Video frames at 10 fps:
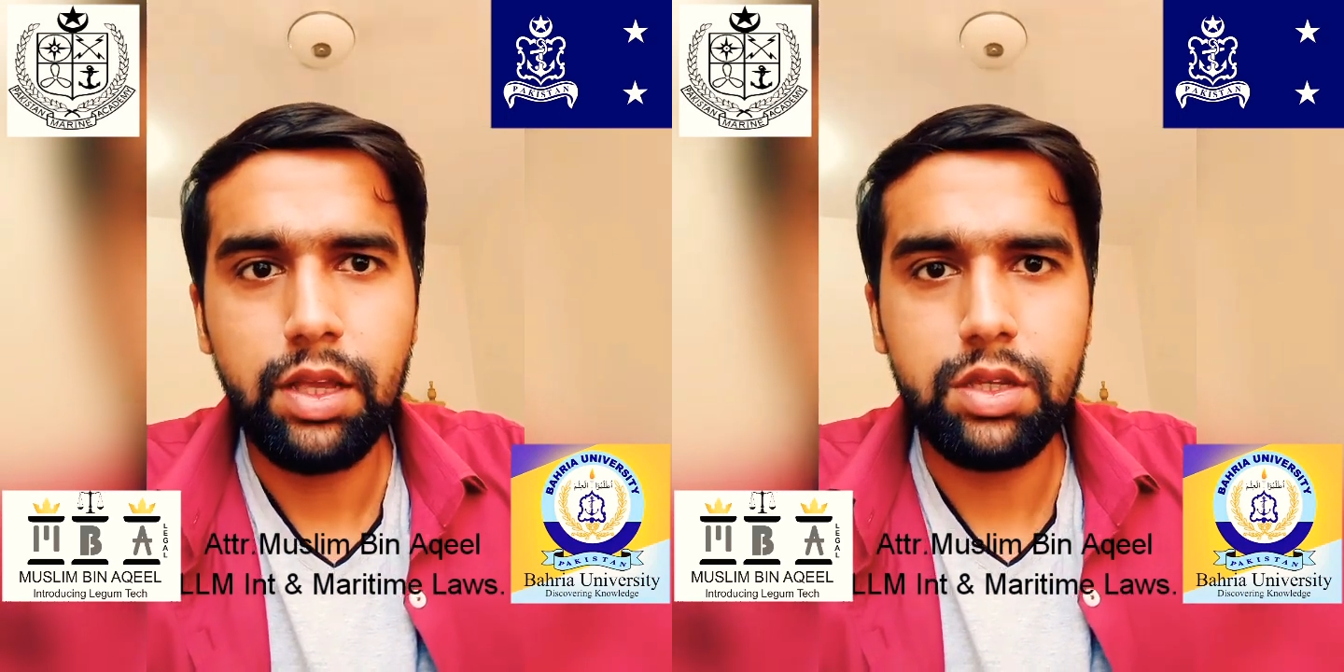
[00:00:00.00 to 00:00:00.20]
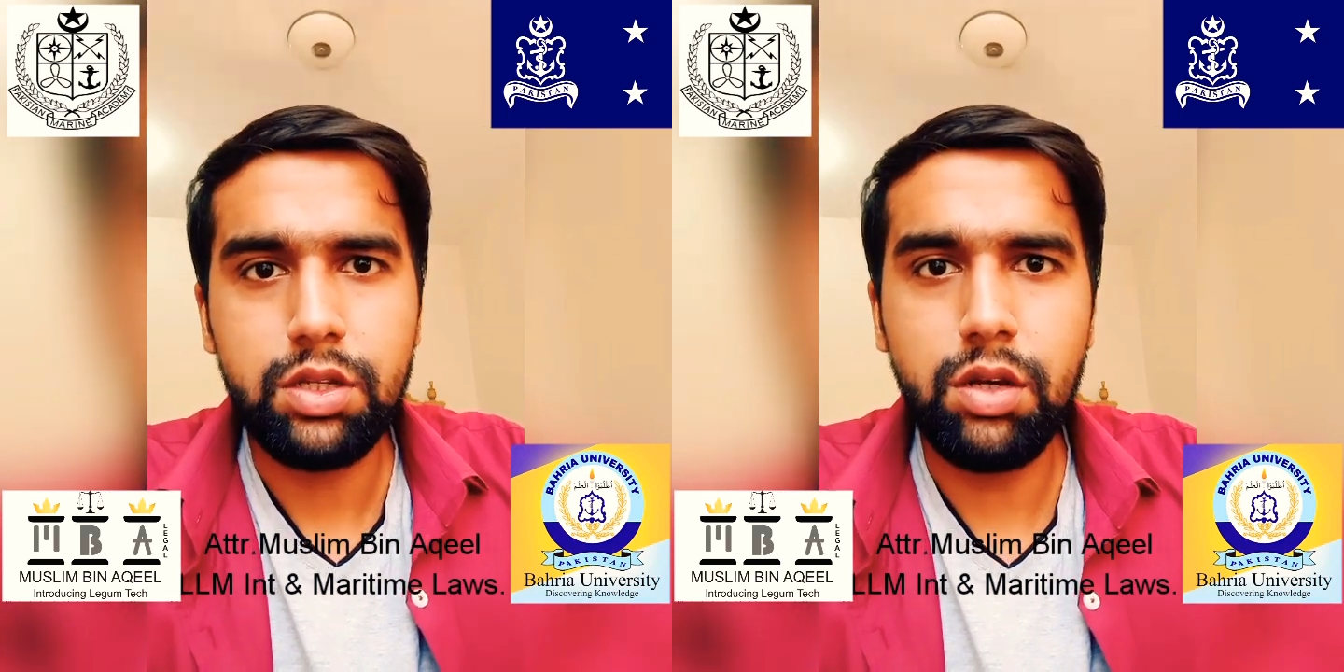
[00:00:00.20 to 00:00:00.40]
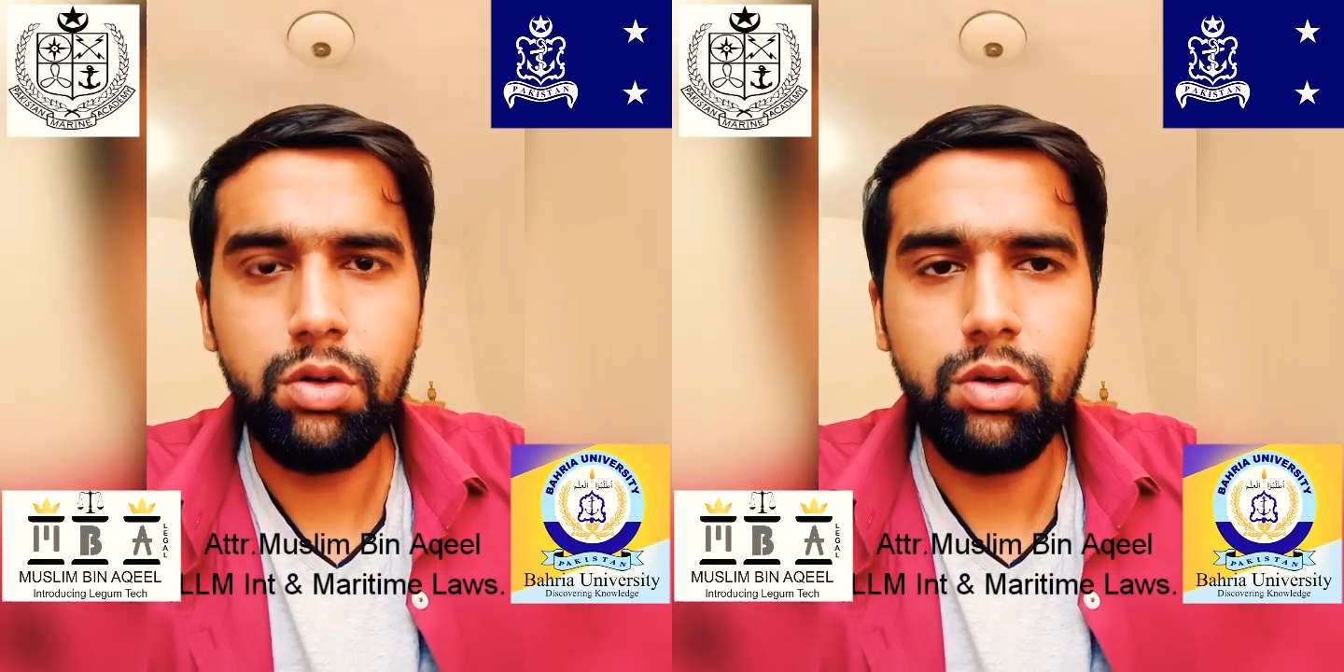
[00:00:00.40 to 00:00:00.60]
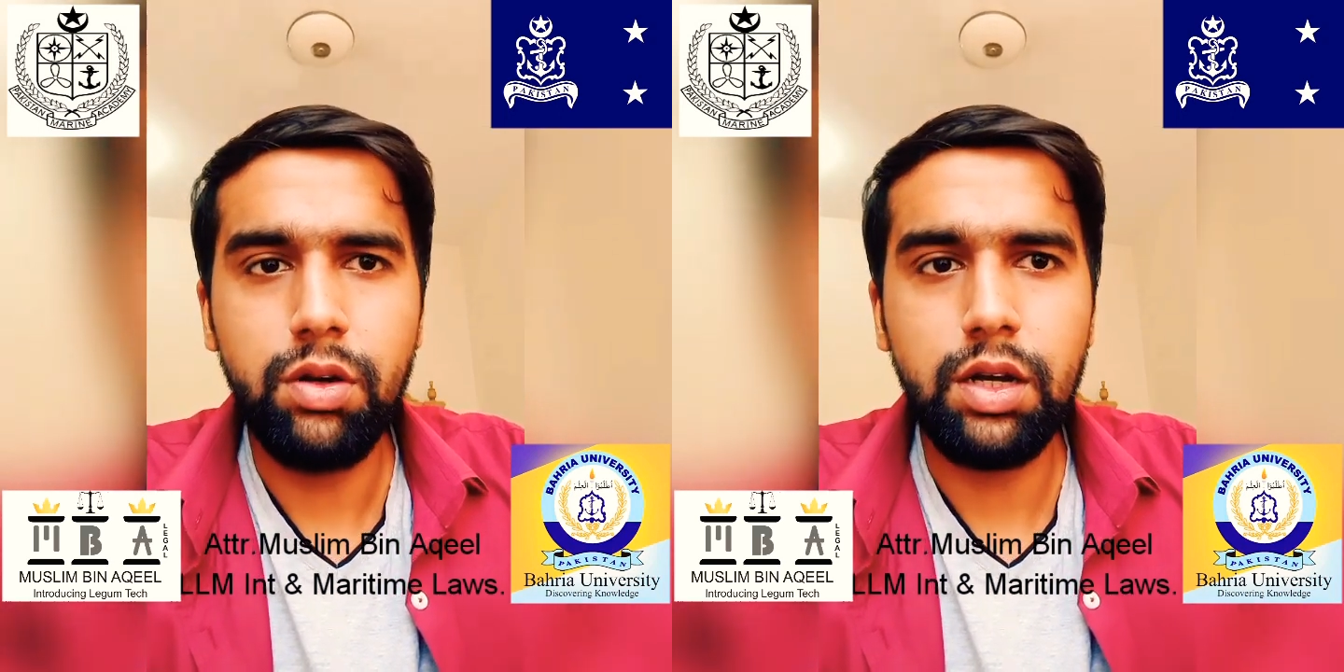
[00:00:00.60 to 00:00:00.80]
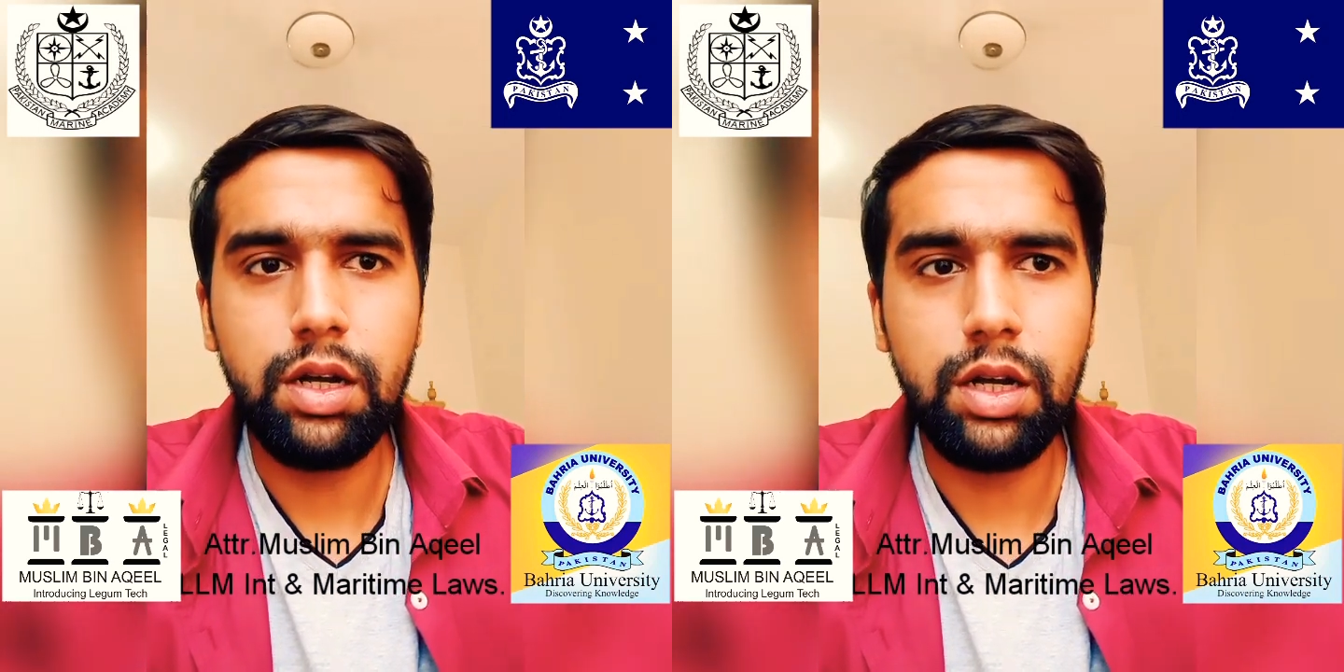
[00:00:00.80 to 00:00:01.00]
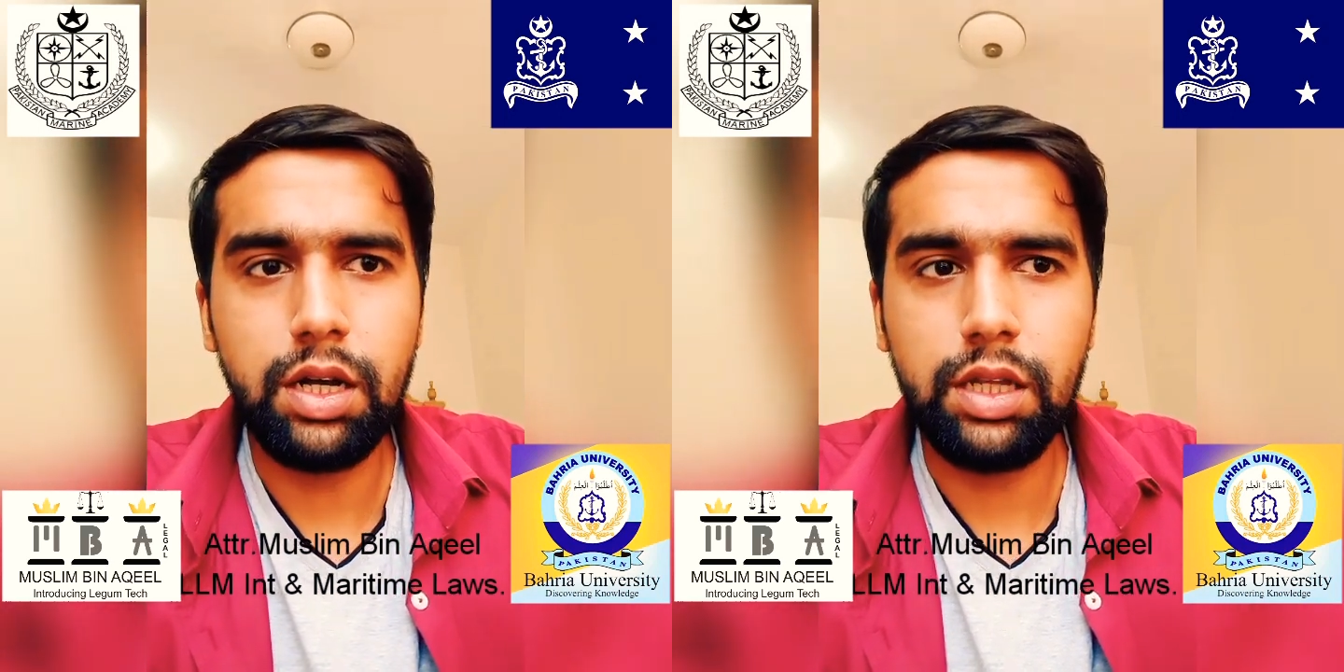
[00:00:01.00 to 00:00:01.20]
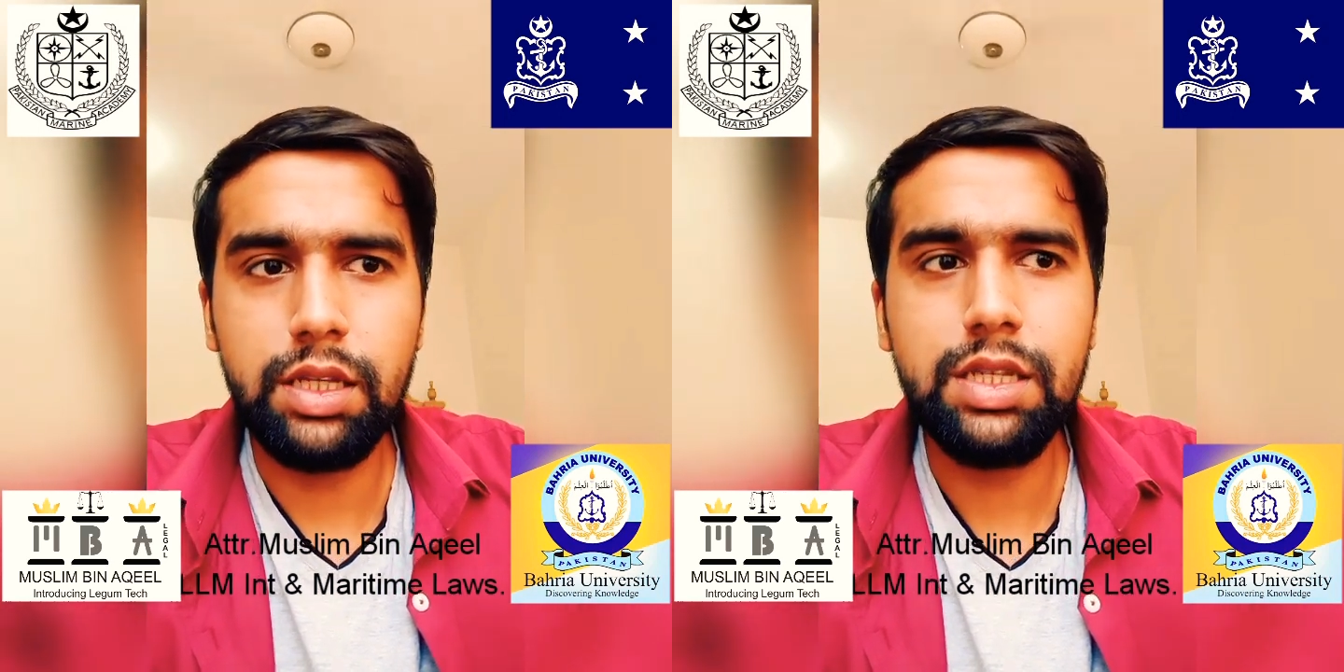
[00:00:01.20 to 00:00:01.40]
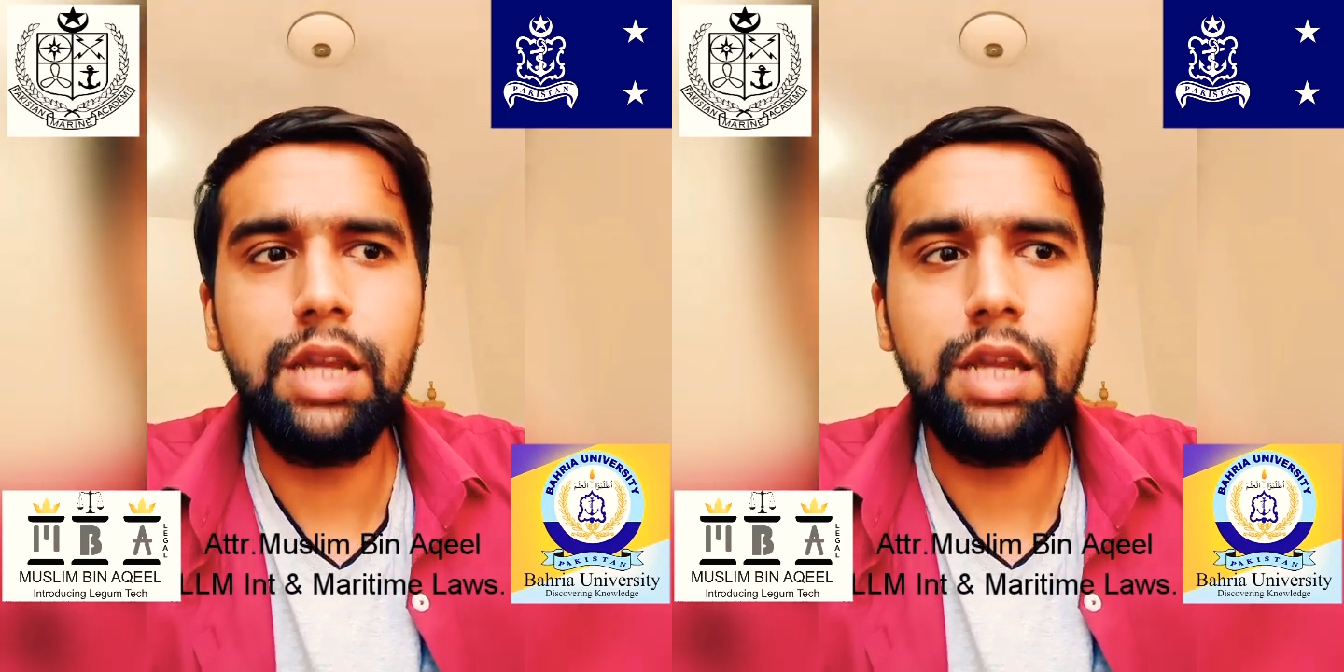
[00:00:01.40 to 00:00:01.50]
So this